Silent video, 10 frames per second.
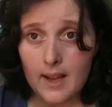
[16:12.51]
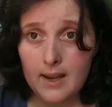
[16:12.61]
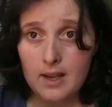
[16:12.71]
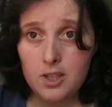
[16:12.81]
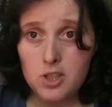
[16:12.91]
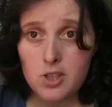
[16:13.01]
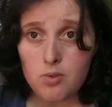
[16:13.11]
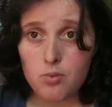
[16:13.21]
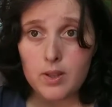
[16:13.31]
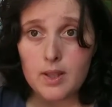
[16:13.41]
And it's
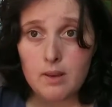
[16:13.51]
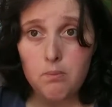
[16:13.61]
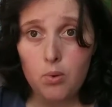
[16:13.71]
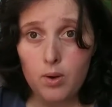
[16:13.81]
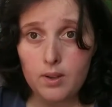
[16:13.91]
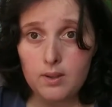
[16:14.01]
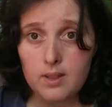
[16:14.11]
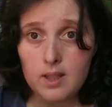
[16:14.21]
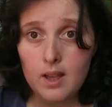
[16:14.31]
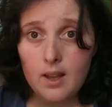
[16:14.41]
just really
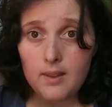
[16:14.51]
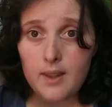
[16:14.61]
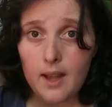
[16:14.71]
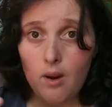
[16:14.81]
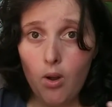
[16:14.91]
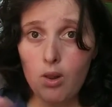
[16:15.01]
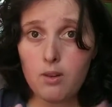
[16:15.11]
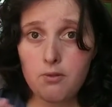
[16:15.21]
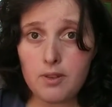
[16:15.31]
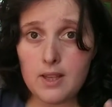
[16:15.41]
important that all
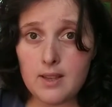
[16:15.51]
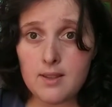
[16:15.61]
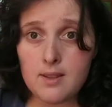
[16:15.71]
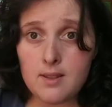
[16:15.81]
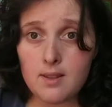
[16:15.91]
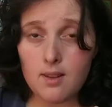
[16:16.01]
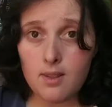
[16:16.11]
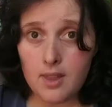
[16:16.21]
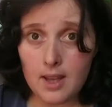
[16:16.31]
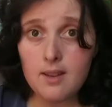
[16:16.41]
of these
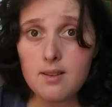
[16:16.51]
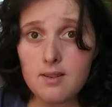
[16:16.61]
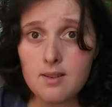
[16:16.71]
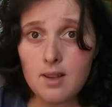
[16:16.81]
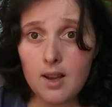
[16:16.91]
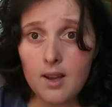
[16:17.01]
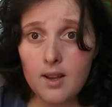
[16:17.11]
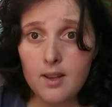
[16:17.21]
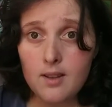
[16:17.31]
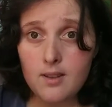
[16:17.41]
things
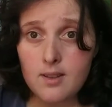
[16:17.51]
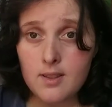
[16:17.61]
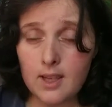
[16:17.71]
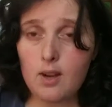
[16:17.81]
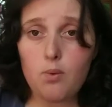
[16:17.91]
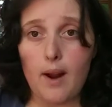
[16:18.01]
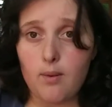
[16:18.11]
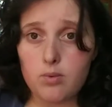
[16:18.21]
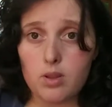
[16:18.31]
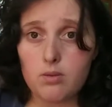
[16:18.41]
stick
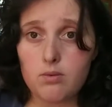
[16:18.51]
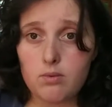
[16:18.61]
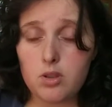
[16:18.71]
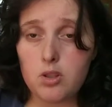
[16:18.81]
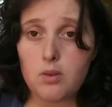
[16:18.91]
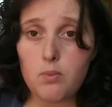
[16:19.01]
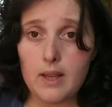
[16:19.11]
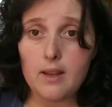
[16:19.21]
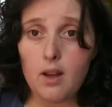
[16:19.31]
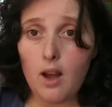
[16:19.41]
around so that
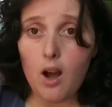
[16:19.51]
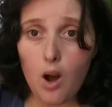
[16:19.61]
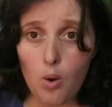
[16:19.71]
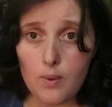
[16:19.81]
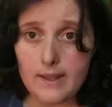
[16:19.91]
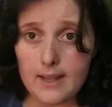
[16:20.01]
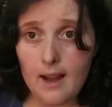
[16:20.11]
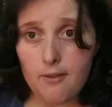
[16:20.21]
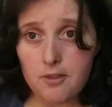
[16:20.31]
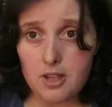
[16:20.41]
we always
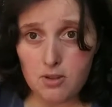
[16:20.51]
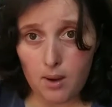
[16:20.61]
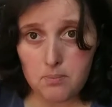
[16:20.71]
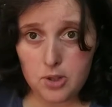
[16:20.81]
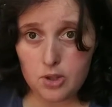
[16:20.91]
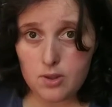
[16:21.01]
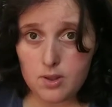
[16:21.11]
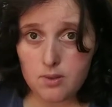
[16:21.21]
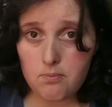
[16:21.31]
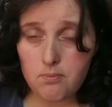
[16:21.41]
have these options.